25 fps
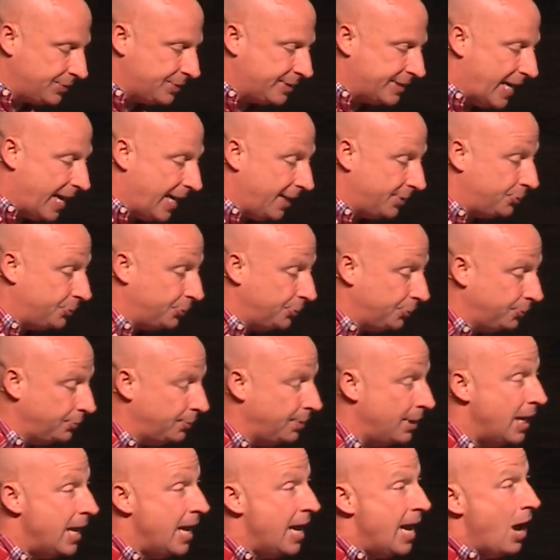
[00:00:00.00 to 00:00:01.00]
statue,
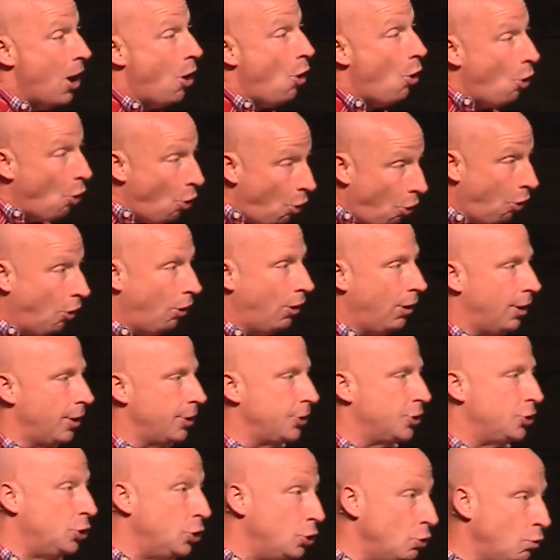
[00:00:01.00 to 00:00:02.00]
or
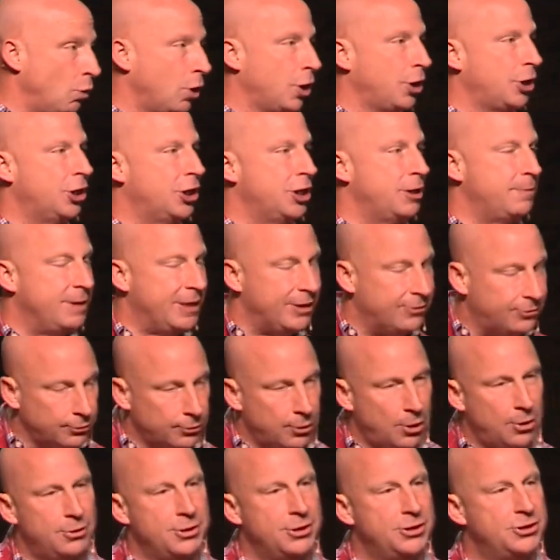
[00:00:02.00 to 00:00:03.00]
you are going to be
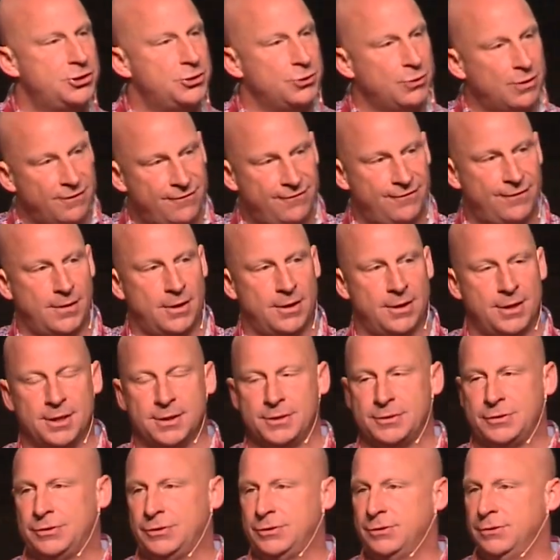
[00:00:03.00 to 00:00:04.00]
thrown into a
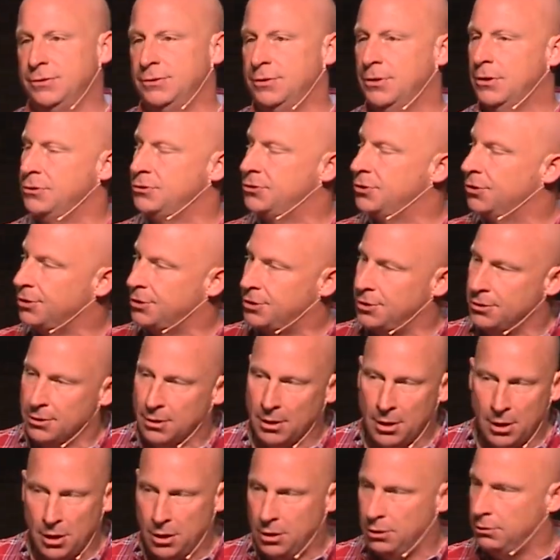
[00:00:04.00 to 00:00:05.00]
furnace. Those are your
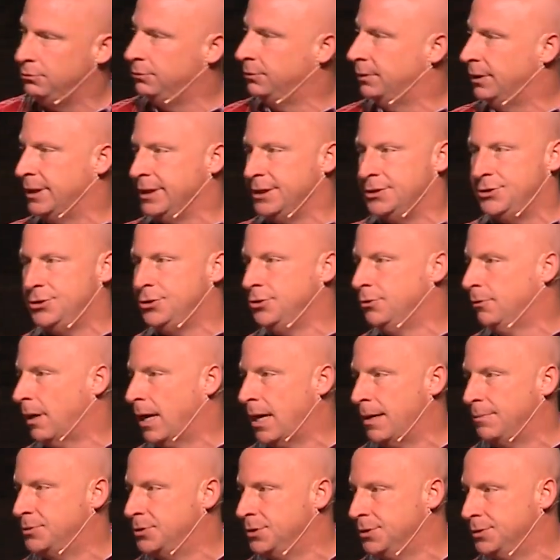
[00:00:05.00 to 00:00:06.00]
only two
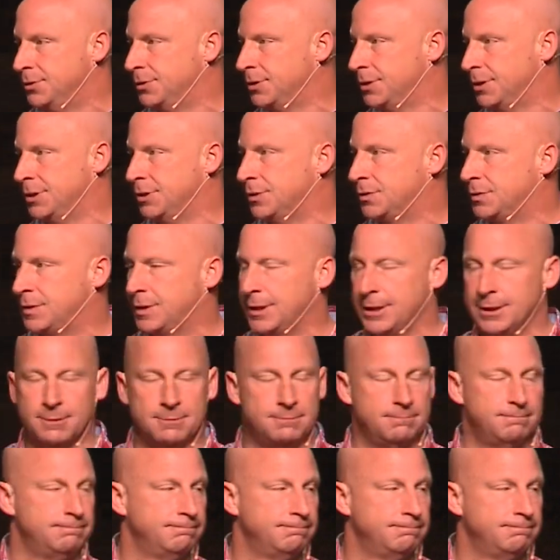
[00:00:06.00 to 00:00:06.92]
options in this deal.